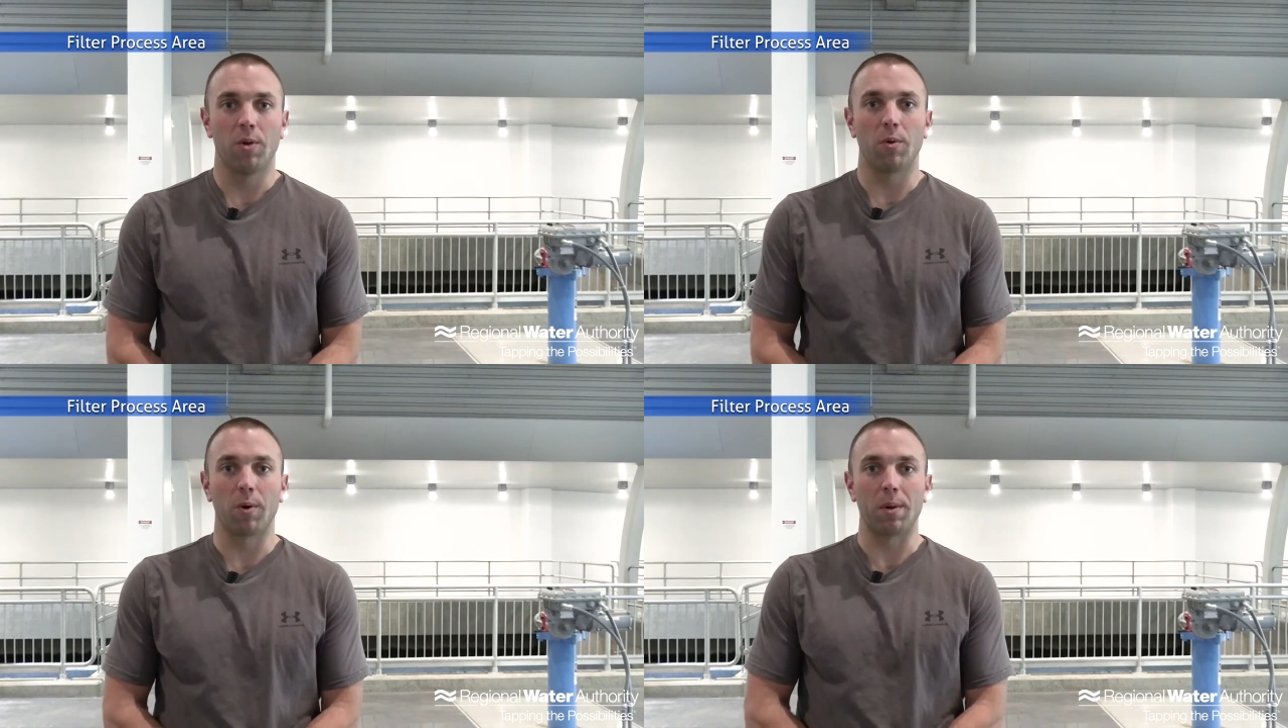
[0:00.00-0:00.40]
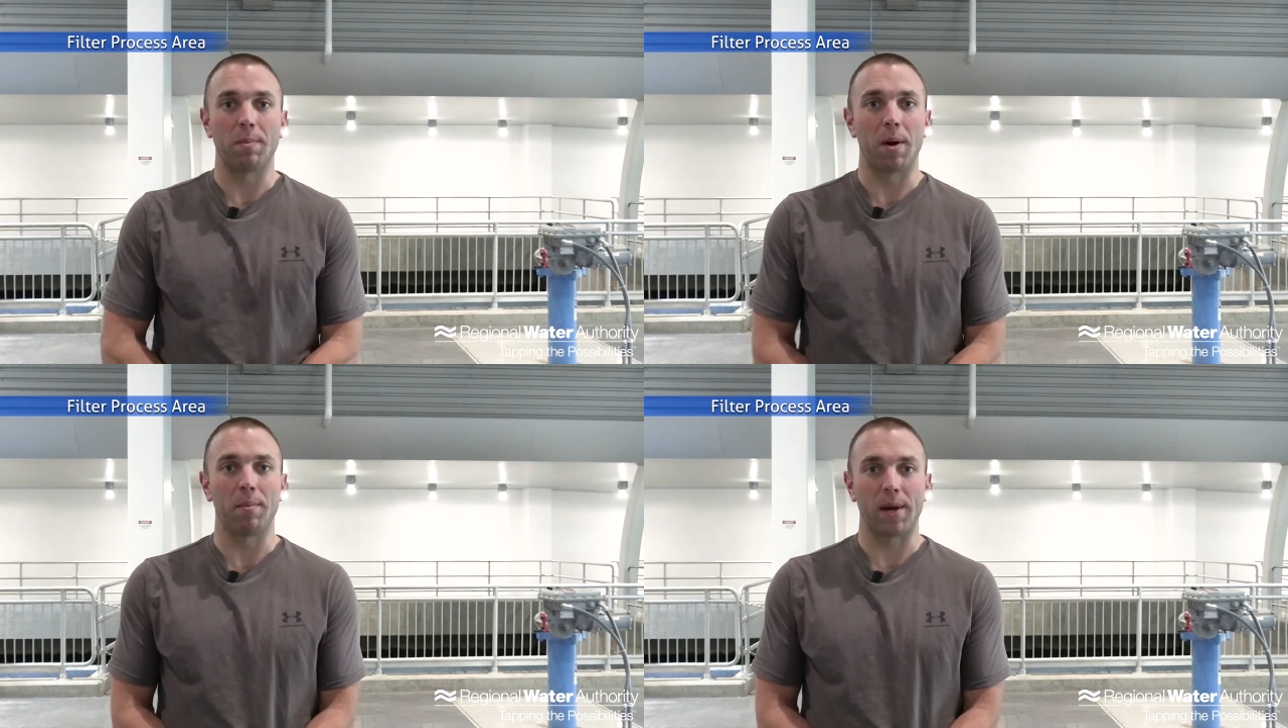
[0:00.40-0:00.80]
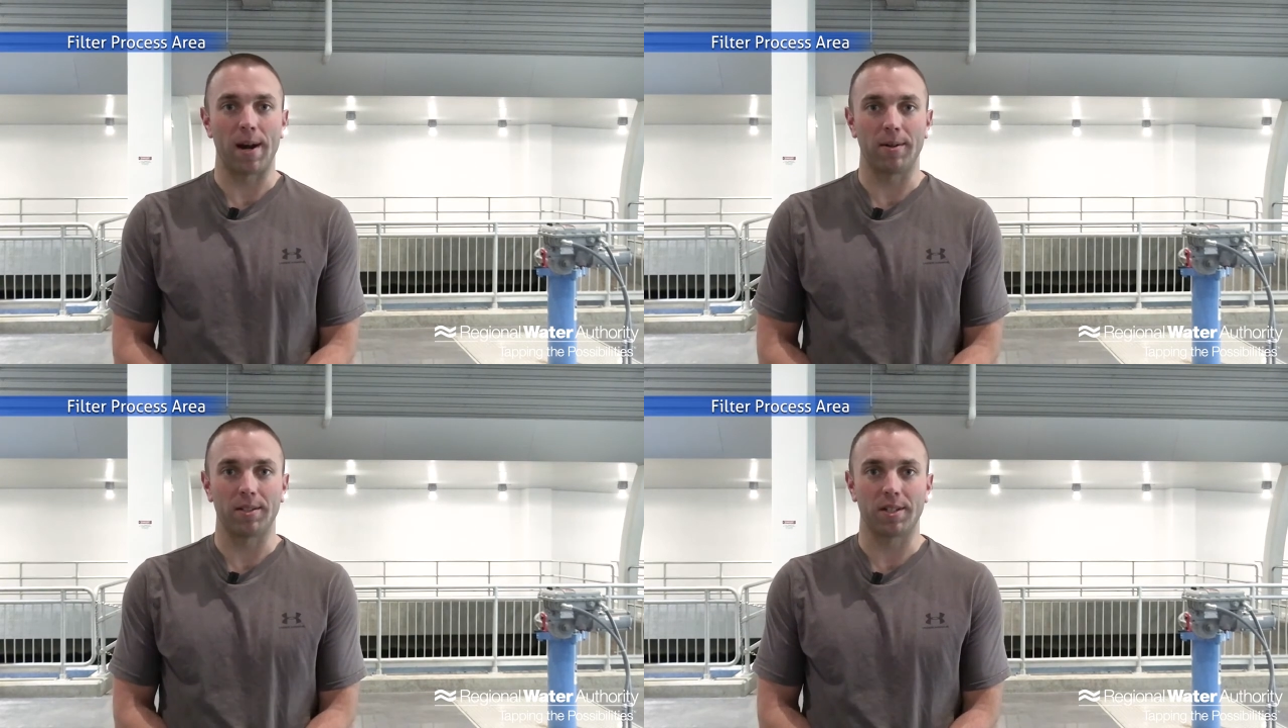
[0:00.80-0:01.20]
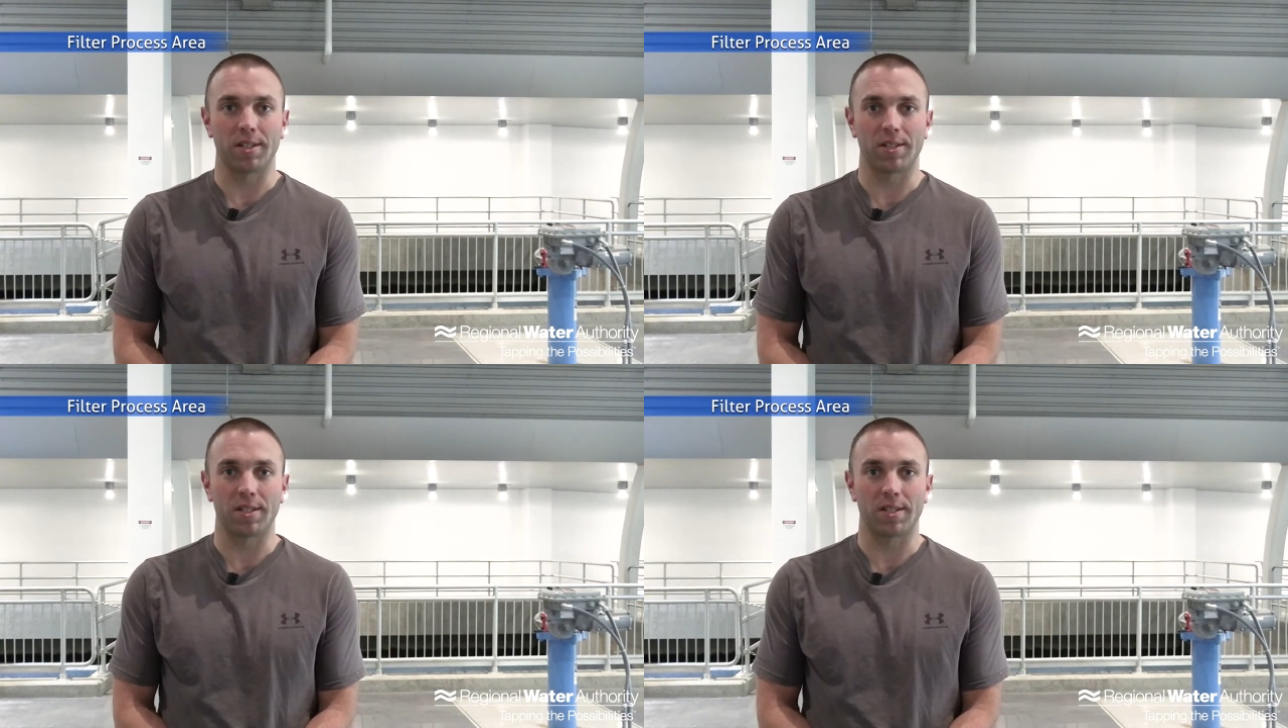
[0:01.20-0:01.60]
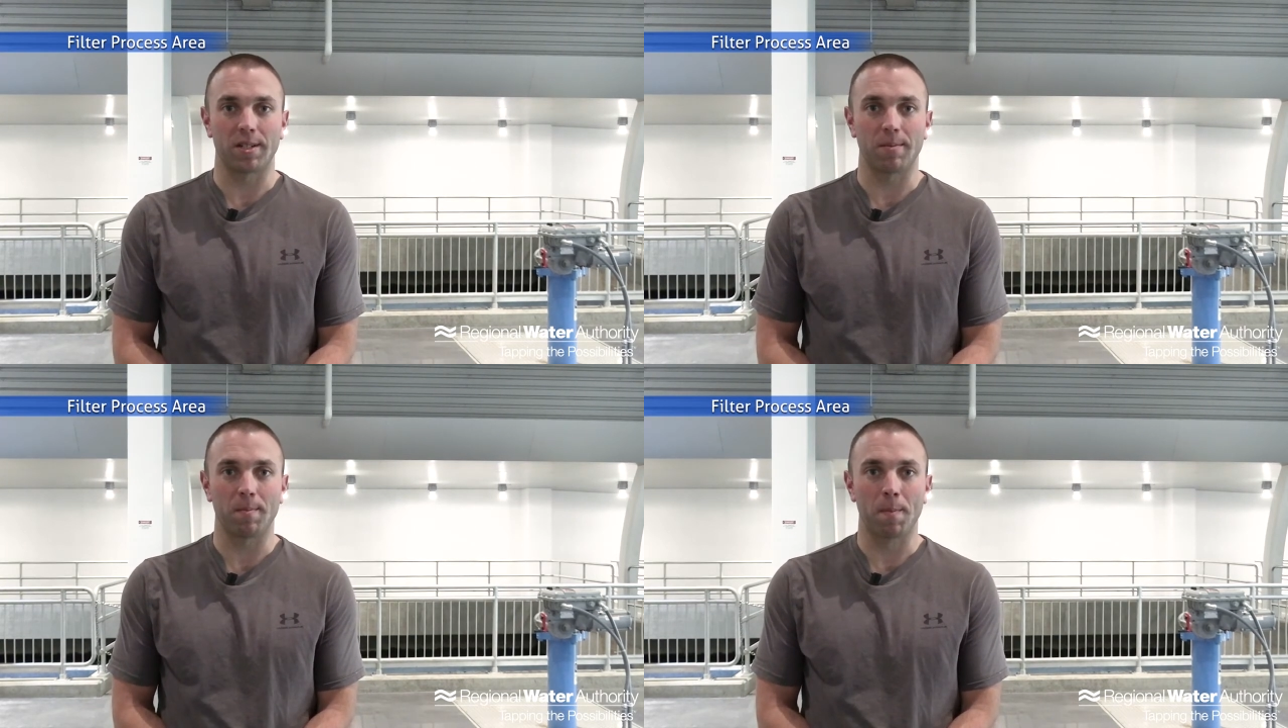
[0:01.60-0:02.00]
where we pump it out into the
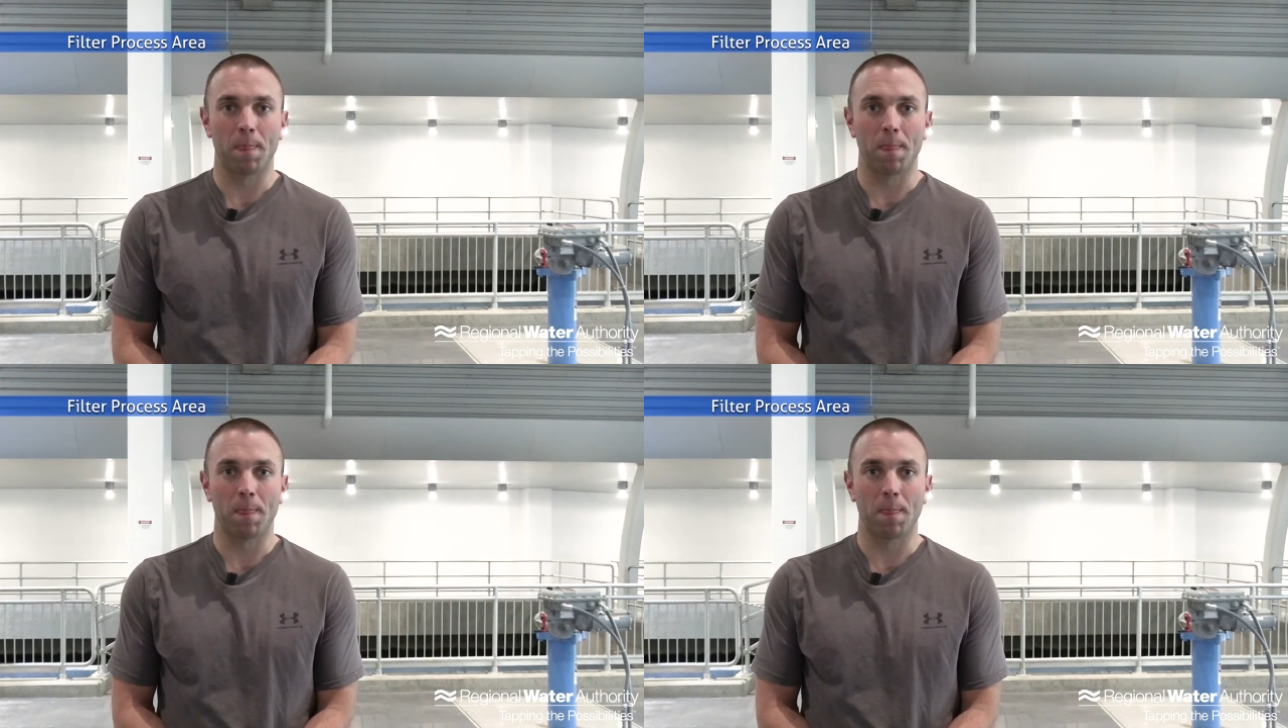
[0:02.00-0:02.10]
system.